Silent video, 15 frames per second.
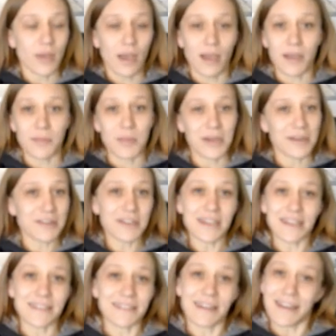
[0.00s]
I better
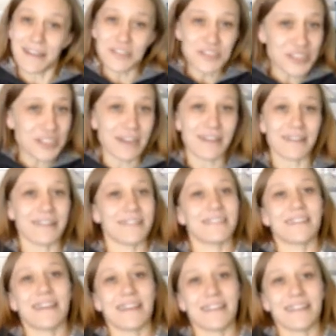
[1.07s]
get a title
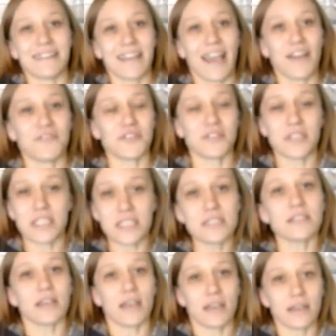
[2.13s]
shot. Like, after
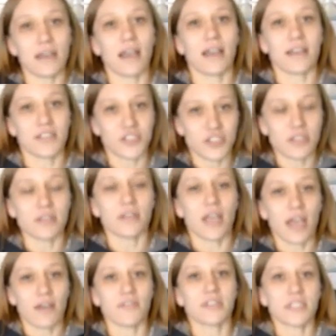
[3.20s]
this, like, I should
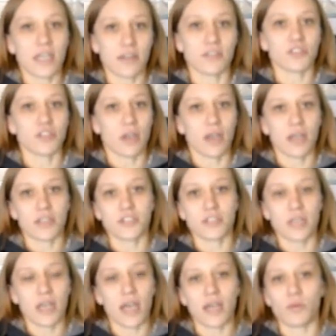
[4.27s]
have a title shot. I should
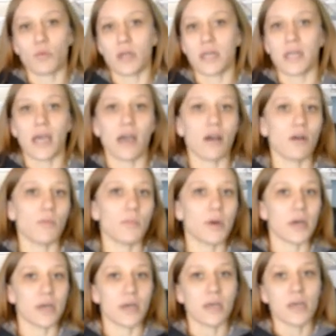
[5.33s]
have had one now,
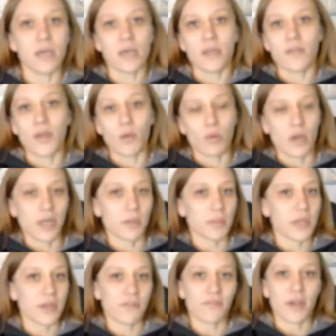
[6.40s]
but they wanted
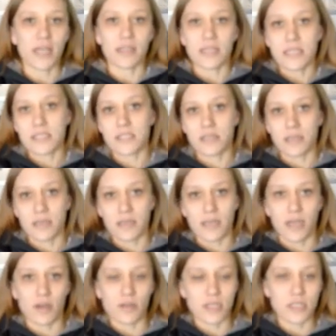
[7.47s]
me to fight Lisa, and
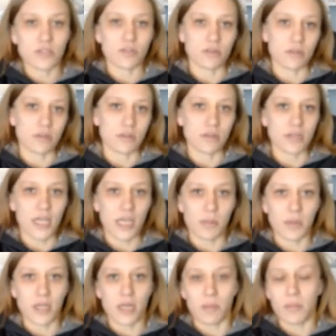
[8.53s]
now this girl came
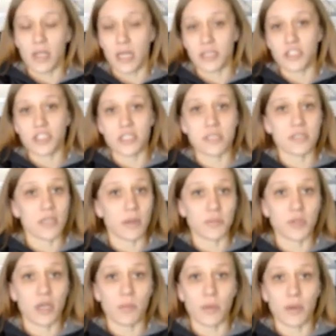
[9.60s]
in. I'm glad she
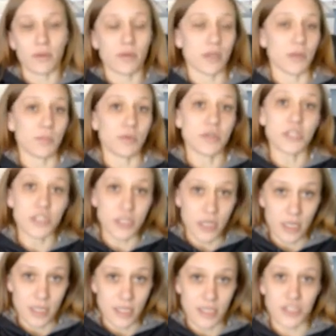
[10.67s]
stepped up. I really
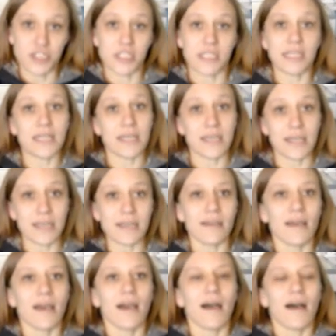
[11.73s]
appreciate that she did,
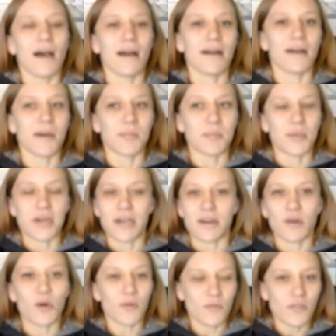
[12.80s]

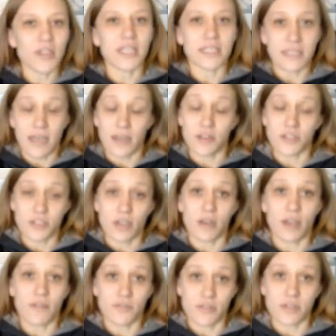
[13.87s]
but hopefully a title shot
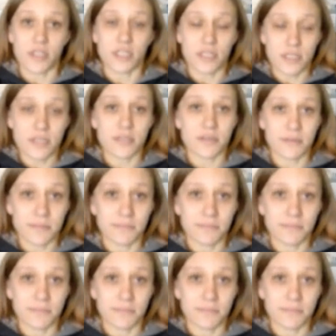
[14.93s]
after this.